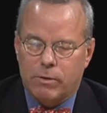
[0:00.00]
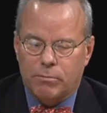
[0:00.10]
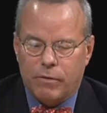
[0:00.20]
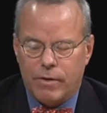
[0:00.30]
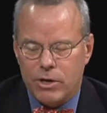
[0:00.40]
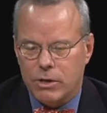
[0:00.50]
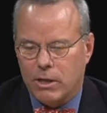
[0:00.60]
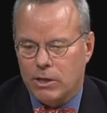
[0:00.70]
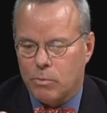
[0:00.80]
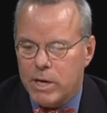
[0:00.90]

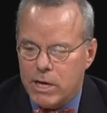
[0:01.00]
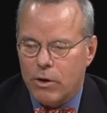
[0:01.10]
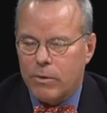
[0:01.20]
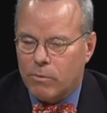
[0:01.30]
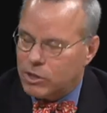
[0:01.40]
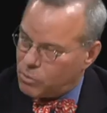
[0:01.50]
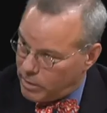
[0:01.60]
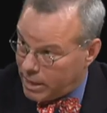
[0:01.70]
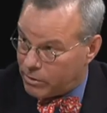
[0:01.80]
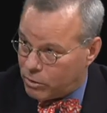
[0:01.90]
professional is. We know that once
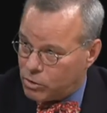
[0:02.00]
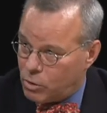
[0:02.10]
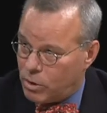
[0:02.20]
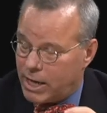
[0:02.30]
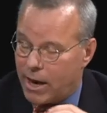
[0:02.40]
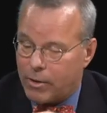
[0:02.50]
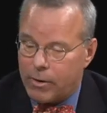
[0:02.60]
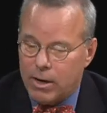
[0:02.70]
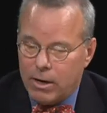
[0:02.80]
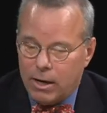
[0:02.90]
we get those two together,
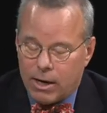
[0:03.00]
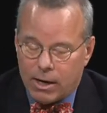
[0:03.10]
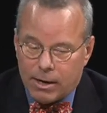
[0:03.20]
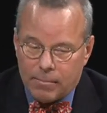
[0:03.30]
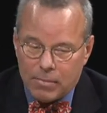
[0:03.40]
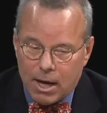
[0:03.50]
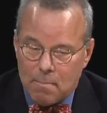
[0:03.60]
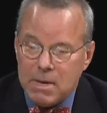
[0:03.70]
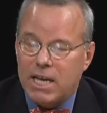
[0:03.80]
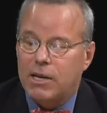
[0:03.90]
a
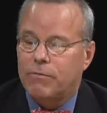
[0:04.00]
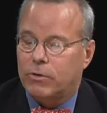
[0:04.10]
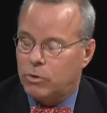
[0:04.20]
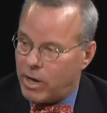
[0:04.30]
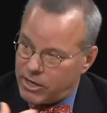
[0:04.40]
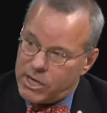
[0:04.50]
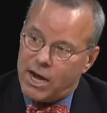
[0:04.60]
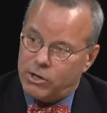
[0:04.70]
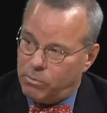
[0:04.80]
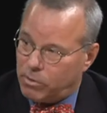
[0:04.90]
meaningful
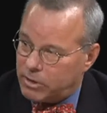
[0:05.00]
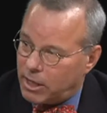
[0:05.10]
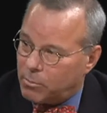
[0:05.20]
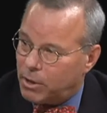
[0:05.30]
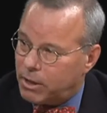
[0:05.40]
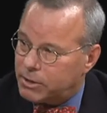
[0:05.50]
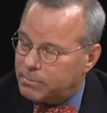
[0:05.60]
transaction will take place.